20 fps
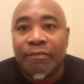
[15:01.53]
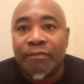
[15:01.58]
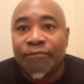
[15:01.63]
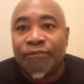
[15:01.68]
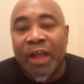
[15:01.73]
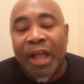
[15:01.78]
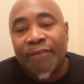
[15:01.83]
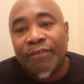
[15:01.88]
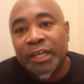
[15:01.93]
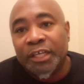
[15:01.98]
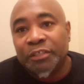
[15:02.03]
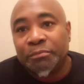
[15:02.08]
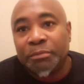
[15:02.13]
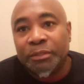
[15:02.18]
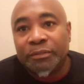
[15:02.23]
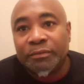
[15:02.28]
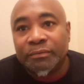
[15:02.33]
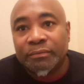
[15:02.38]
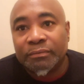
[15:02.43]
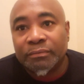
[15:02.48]
5 husbands,
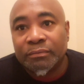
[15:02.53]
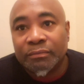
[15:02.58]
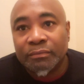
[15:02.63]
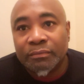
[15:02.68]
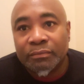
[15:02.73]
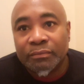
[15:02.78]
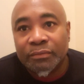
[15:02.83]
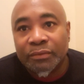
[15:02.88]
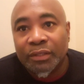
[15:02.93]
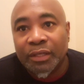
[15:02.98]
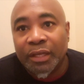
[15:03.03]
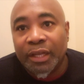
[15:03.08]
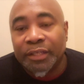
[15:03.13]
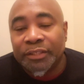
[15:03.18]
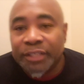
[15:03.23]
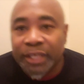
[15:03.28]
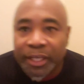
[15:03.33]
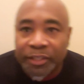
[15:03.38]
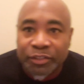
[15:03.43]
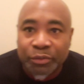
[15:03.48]
and
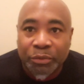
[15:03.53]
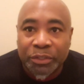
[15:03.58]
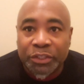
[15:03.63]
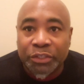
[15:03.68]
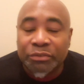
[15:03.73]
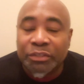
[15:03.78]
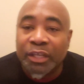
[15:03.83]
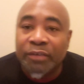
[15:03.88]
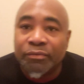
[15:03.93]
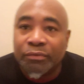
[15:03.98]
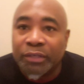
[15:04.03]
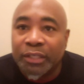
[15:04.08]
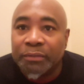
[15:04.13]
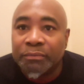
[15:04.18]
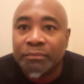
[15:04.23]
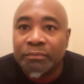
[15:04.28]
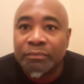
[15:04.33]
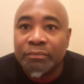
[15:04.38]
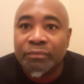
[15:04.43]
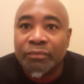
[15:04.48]
she had someone she was living with,
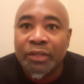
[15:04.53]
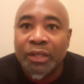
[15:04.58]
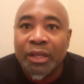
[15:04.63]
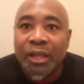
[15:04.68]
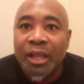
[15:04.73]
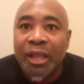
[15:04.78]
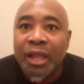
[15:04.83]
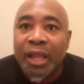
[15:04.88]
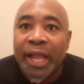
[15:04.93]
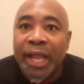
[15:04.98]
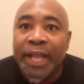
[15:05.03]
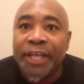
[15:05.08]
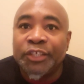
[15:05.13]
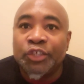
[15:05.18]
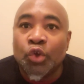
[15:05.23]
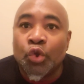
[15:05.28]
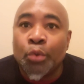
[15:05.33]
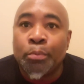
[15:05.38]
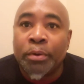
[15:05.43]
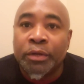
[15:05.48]
and
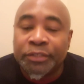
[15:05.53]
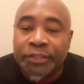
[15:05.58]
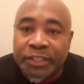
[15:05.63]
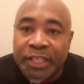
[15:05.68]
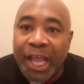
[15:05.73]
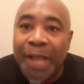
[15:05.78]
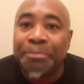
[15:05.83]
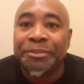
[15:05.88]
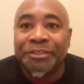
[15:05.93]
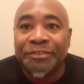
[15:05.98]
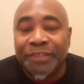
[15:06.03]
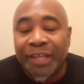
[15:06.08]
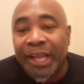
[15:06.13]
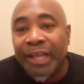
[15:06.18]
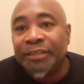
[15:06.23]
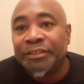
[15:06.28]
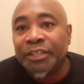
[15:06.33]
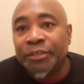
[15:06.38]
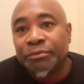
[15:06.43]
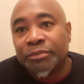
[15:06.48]
so the perception
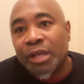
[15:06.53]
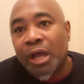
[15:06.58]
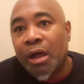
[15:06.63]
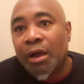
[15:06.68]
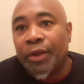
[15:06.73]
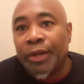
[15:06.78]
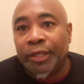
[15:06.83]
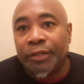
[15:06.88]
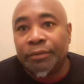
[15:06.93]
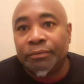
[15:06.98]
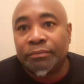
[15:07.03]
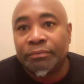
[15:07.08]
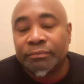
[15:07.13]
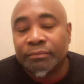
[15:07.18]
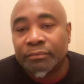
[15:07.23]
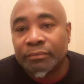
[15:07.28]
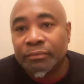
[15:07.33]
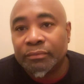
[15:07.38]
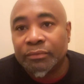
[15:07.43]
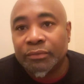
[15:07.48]
that she was a harlot,
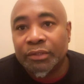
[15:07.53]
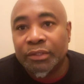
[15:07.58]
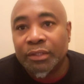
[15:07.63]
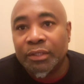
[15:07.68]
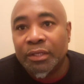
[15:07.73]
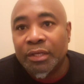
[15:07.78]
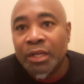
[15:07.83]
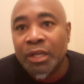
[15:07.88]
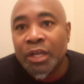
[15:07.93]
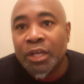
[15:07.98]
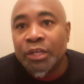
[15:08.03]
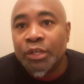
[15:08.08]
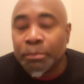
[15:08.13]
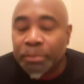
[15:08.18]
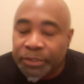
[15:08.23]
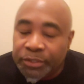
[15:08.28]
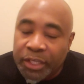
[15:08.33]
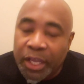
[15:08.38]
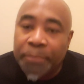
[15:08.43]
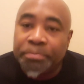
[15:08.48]
she
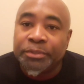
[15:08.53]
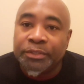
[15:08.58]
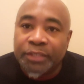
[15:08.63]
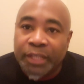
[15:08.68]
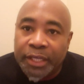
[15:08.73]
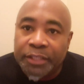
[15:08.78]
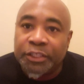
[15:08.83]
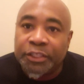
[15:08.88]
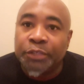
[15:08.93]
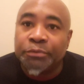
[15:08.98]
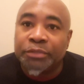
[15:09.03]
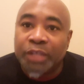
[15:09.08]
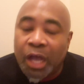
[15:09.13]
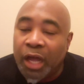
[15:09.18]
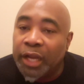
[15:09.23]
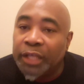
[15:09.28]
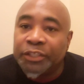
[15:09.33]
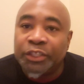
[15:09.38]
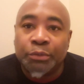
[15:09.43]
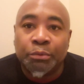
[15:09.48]

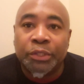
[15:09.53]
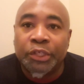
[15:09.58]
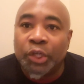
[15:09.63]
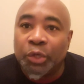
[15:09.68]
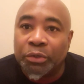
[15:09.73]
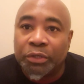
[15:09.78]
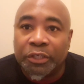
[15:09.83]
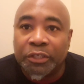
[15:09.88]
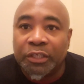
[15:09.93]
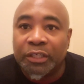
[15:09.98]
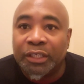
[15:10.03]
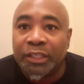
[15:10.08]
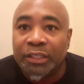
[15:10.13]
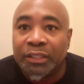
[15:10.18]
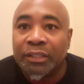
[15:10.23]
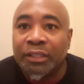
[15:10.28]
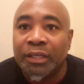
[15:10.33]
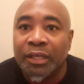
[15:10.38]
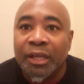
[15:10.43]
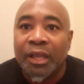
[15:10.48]
wasn't no
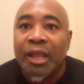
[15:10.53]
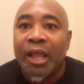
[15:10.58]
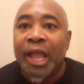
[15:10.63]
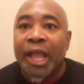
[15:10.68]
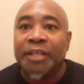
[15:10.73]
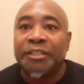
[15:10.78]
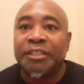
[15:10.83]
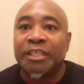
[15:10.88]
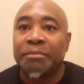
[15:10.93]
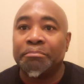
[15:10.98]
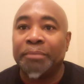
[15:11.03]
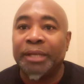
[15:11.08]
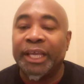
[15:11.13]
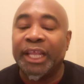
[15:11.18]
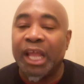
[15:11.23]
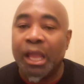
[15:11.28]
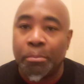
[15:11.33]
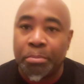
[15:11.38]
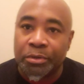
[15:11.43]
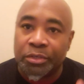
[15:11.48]
good, and see, men
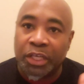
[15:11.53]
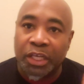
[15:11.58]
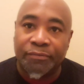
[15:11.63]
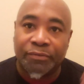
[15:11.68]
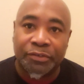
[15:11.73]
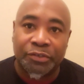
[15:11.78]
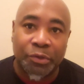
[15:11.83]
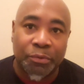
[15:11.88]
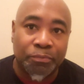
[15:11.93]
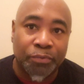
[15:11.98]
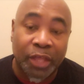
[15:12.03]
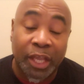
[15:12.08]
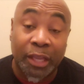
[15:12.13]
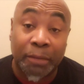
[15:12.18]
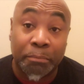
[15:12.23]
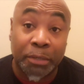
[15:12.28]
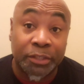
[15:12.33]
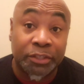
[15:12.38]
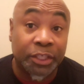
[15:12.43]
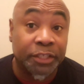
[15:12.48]
had perceived a certain
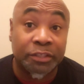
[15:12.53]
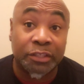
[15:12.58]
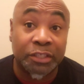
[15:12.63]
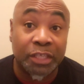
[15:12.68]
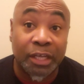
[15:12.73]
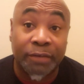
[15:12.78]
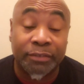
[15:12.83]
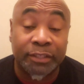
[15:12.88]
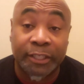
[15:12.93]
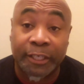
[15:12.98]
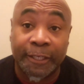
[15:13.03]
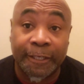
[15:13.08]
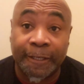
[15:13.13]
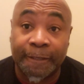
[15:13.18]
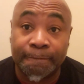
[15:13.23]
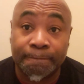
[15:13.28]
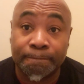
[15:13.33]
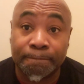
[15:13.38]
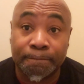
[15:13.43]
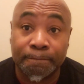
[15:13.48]
thing, but Jesus never said
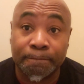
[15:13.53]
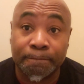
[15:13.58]
that.